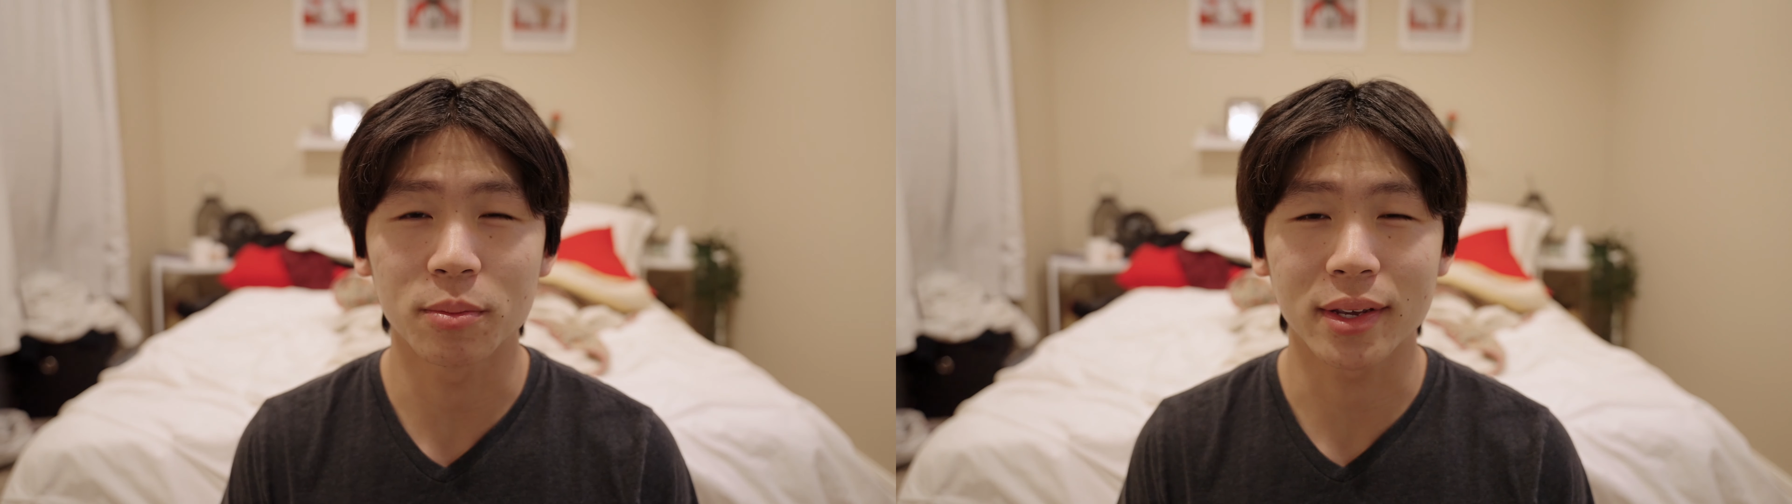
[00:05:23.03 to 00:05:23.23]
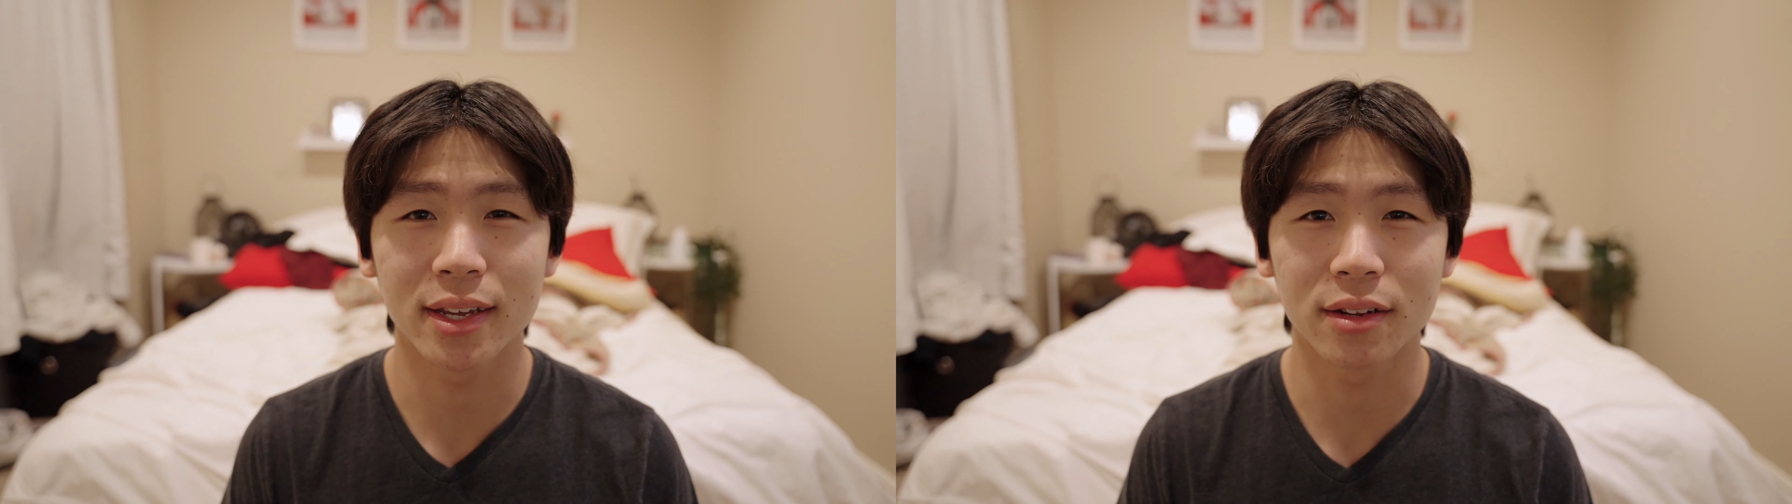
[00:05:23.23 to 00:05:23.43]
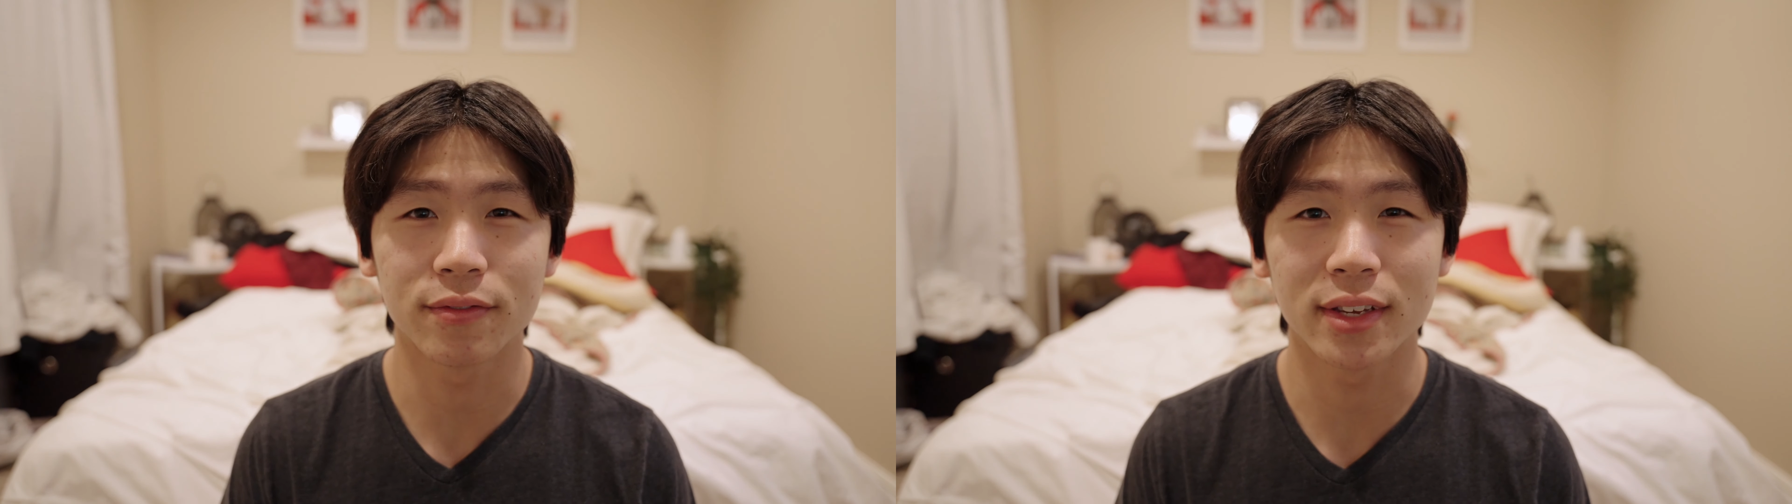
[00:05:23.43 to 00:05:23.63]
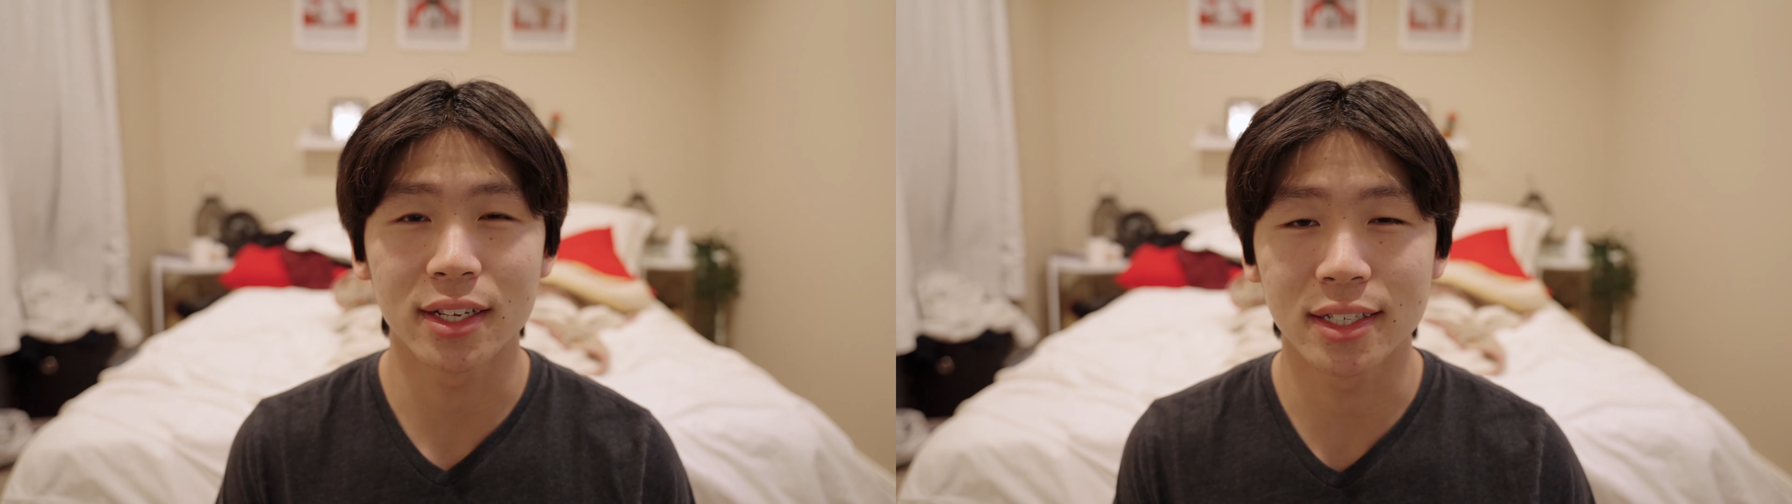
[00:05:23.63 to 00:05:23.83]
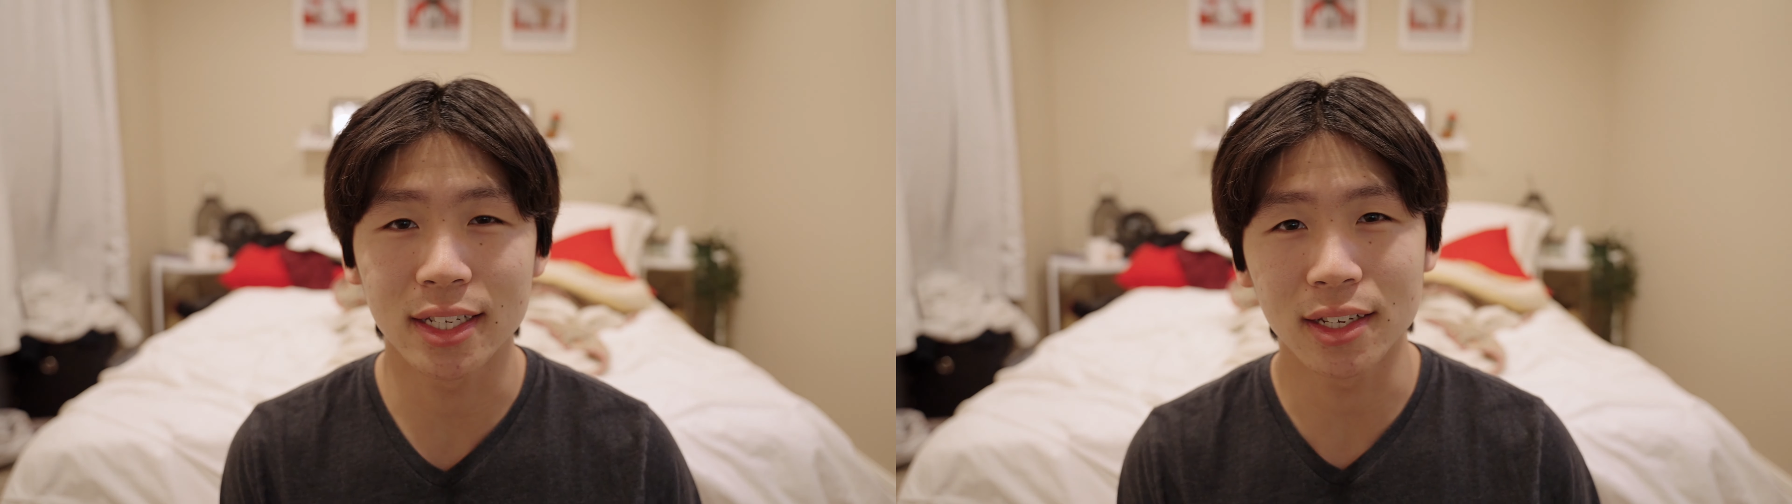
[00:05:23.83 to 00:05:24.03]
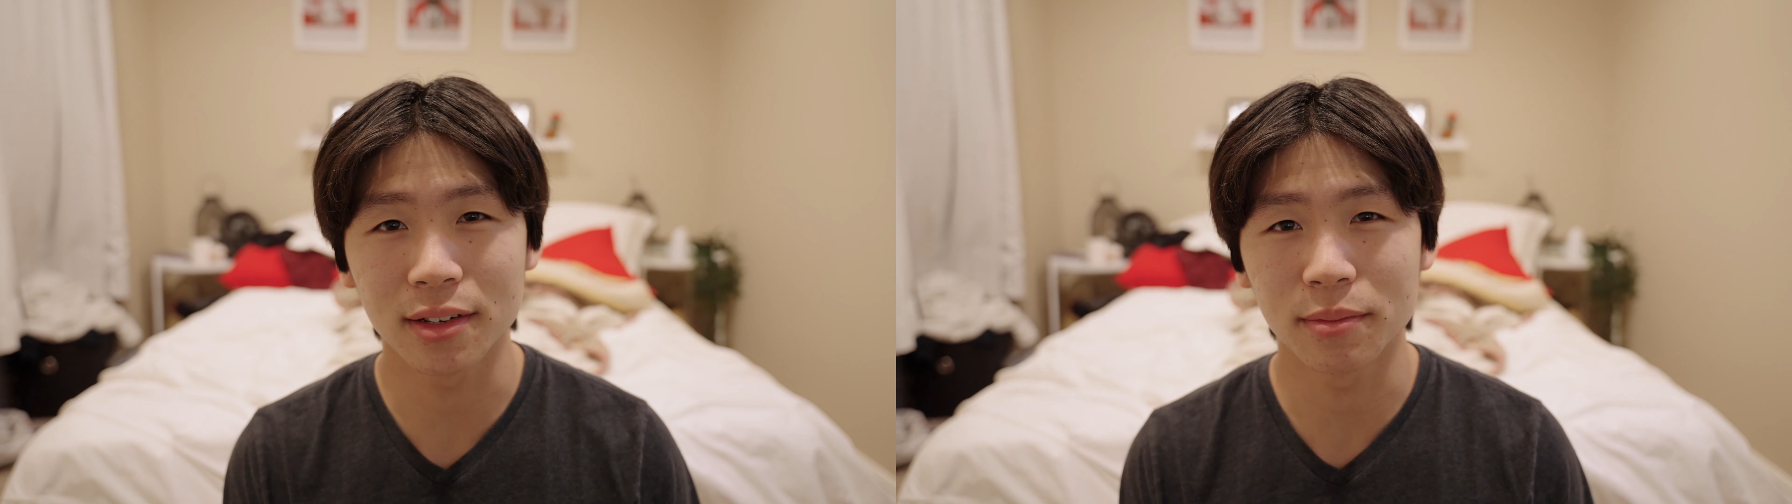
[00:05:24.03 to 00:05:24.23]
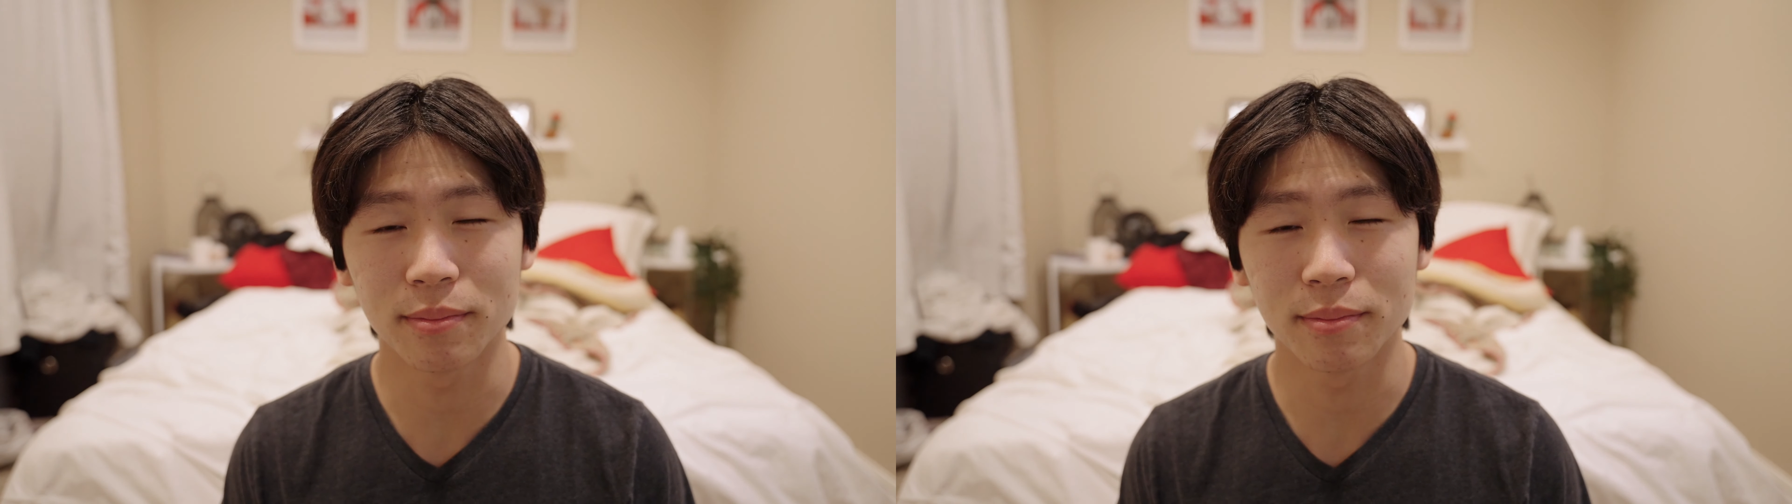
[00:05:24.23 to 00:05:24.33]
McKinnon V&D